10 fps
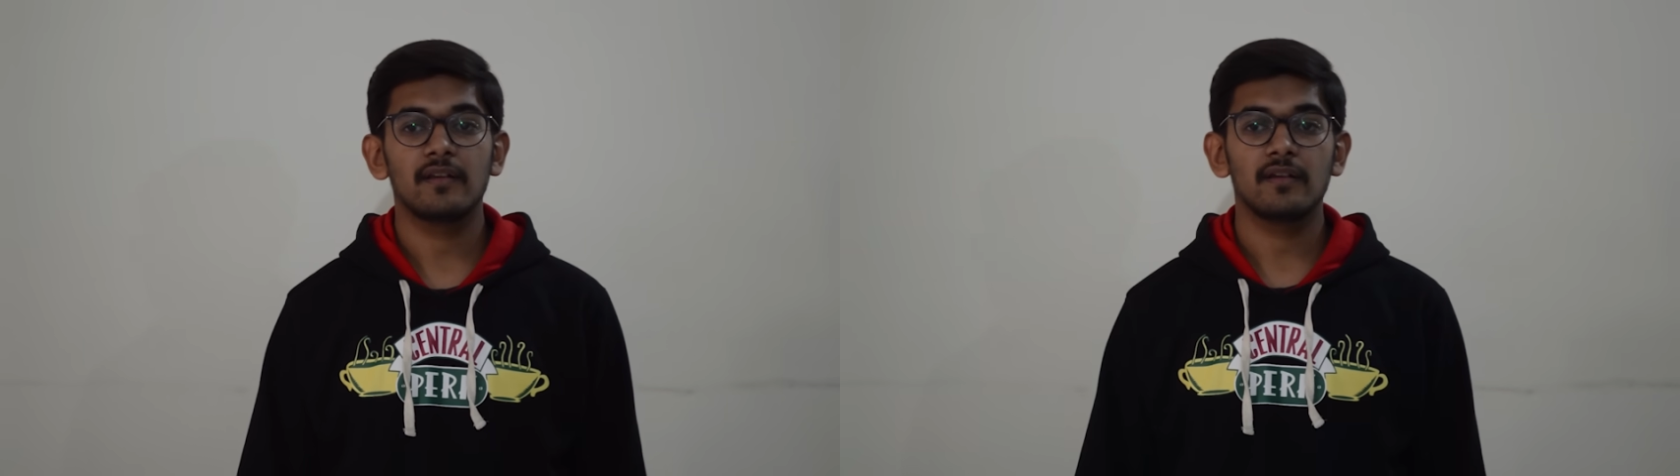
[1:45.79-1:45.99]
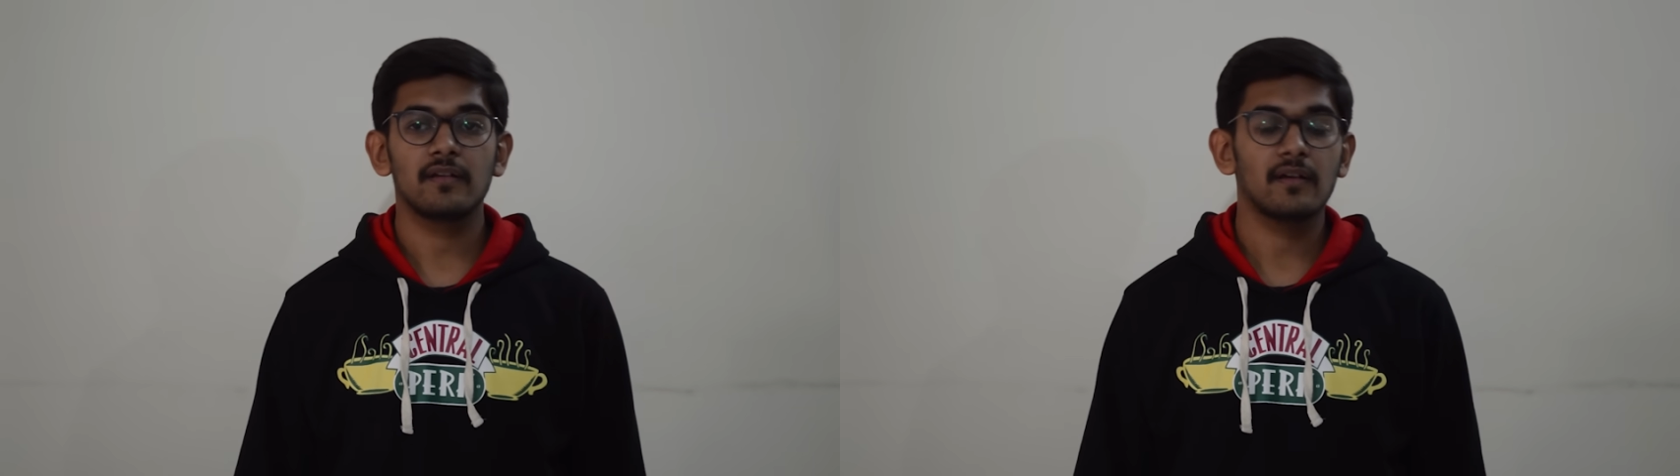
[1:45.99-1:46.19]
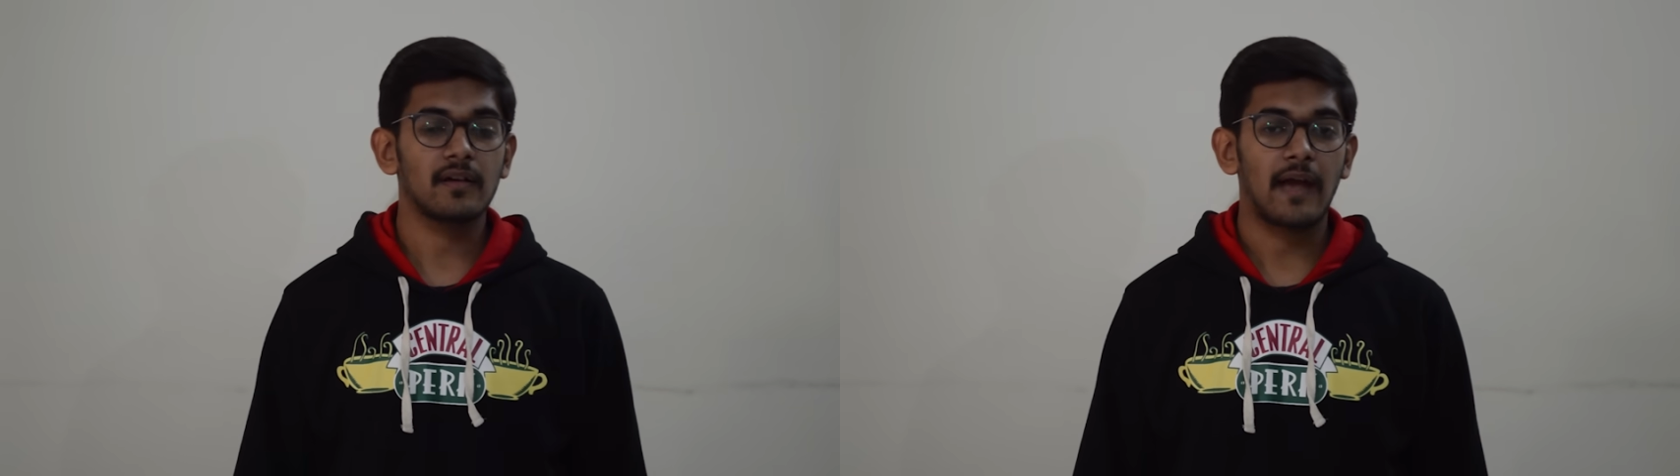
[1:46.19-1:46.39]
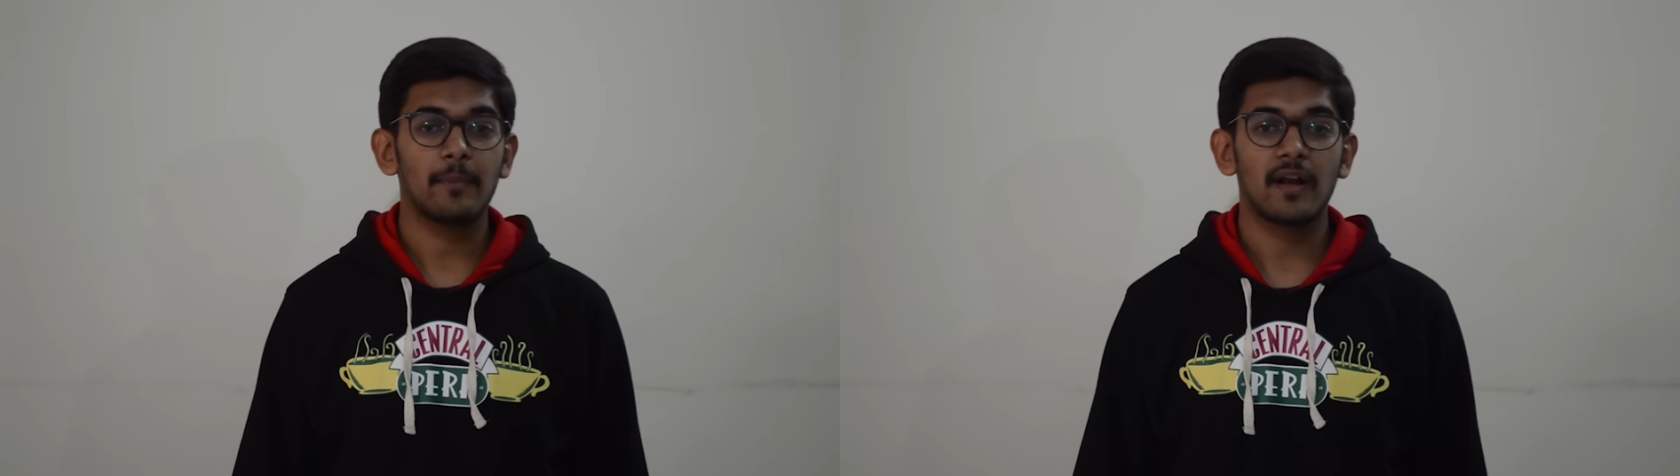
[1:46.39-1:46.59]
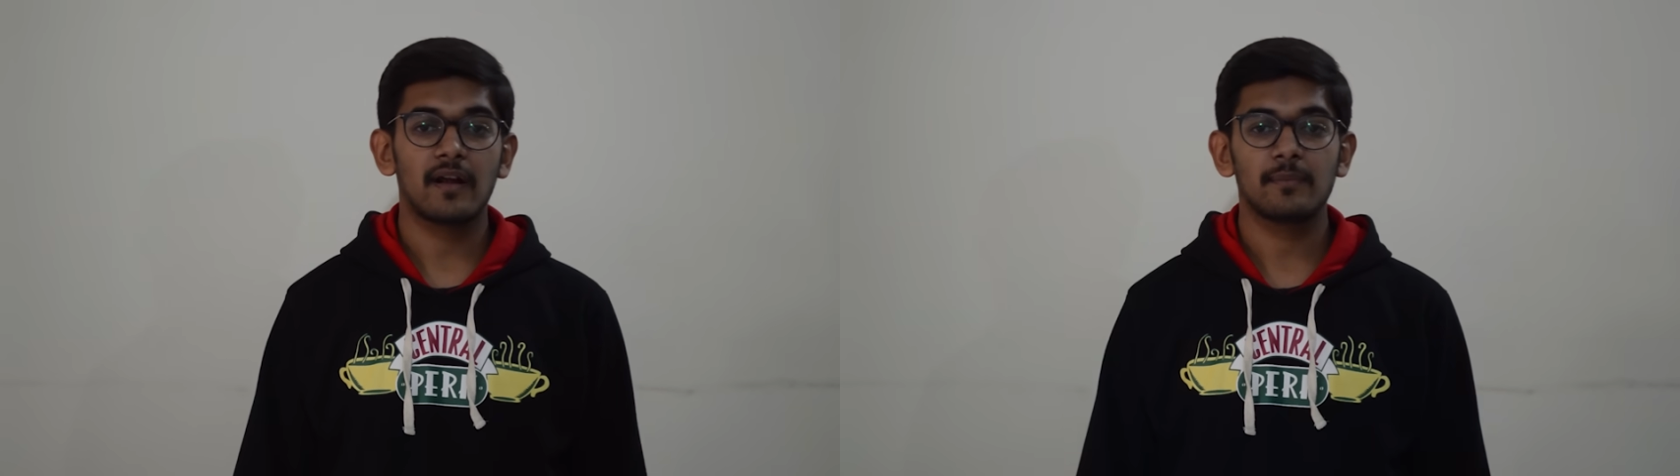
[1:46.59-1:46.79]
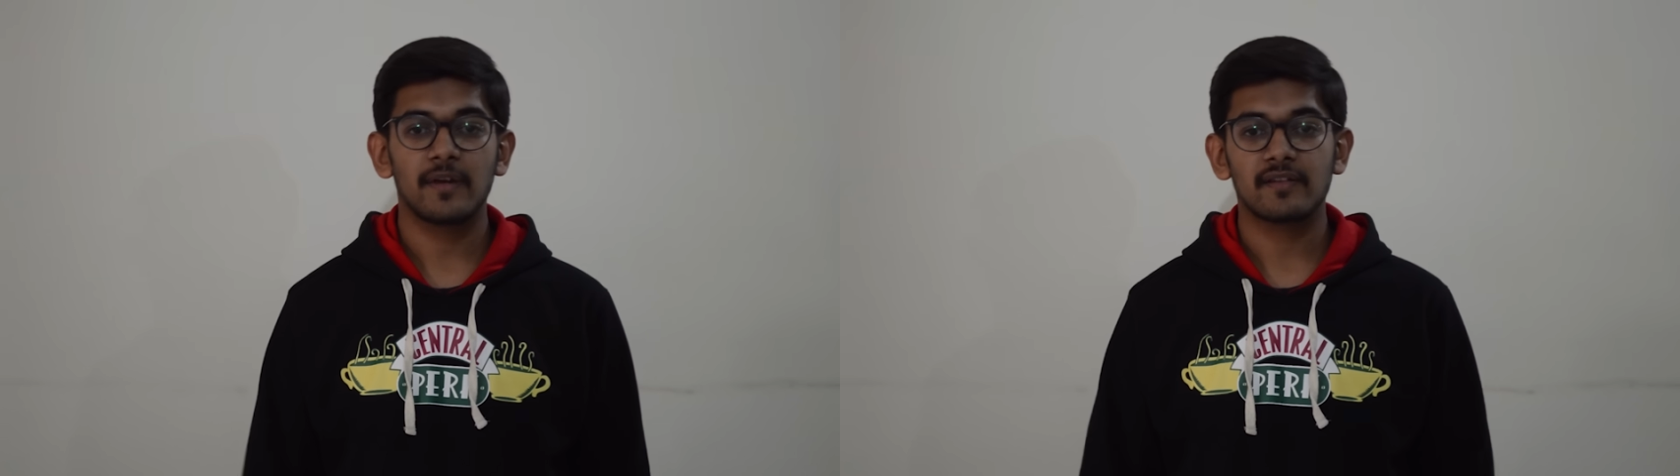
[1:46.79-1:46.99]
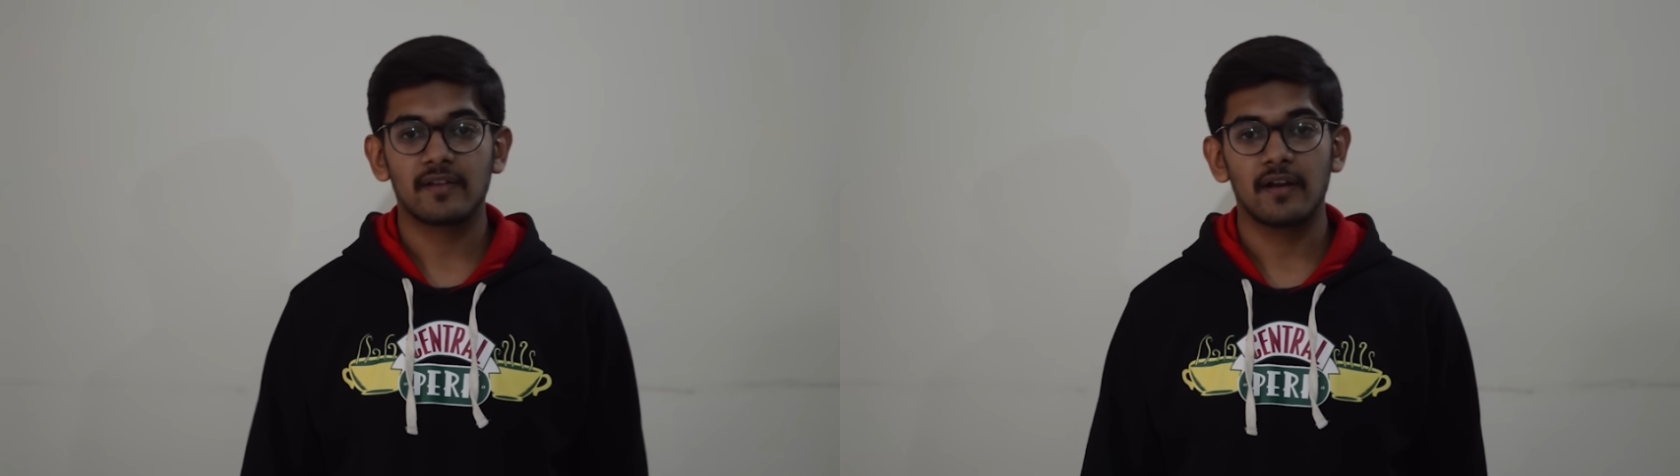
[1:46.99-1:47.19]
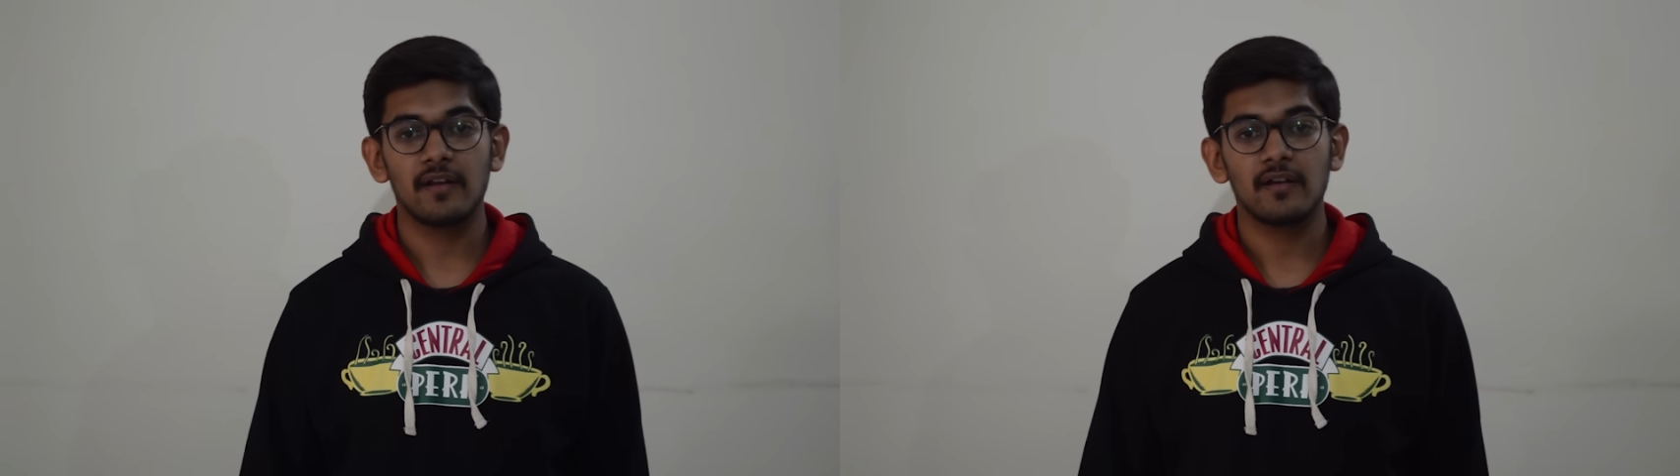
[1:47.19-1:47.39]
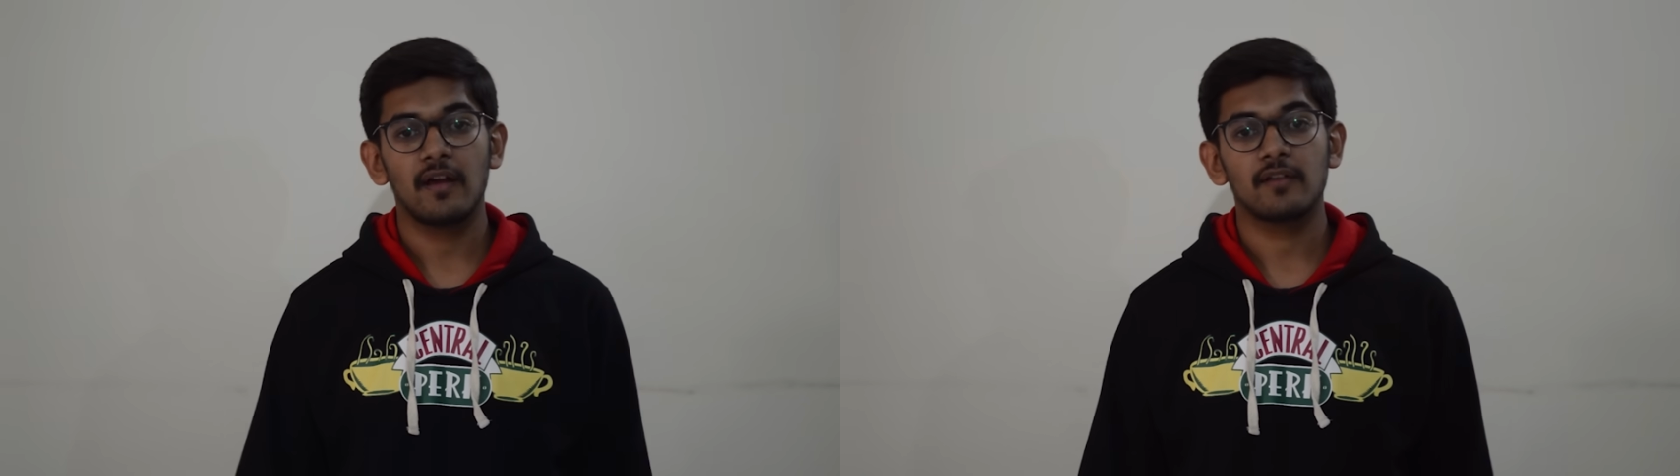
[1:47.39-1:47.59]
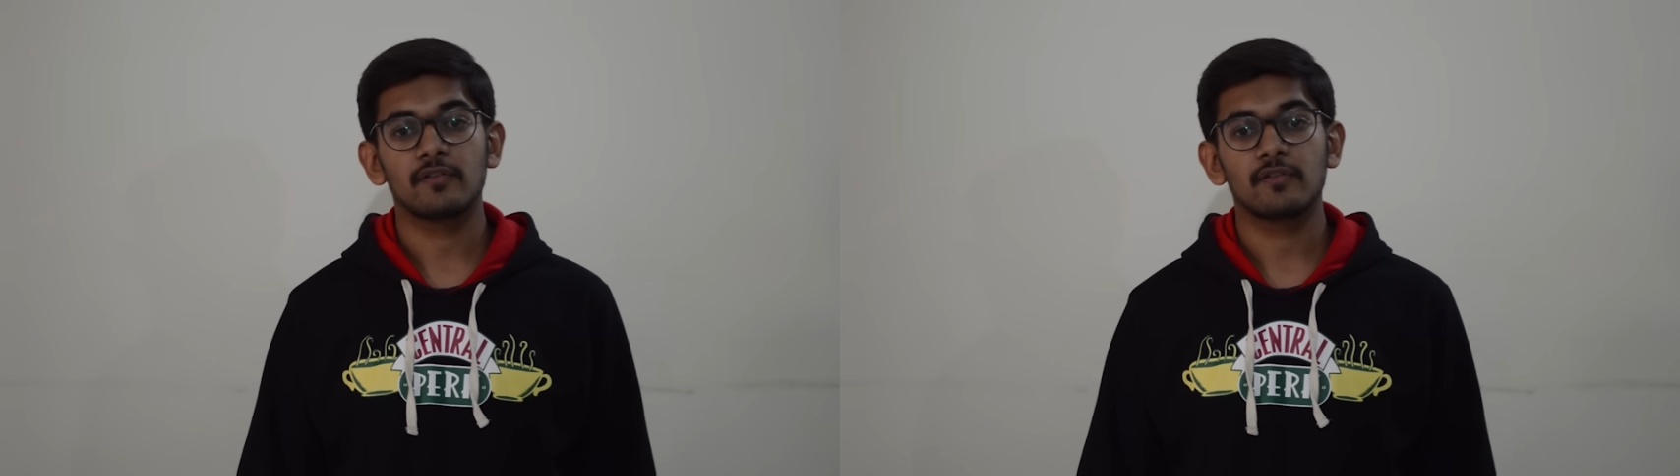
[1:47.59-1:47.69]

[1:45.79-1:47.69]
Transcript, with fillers: that the camera remains steady,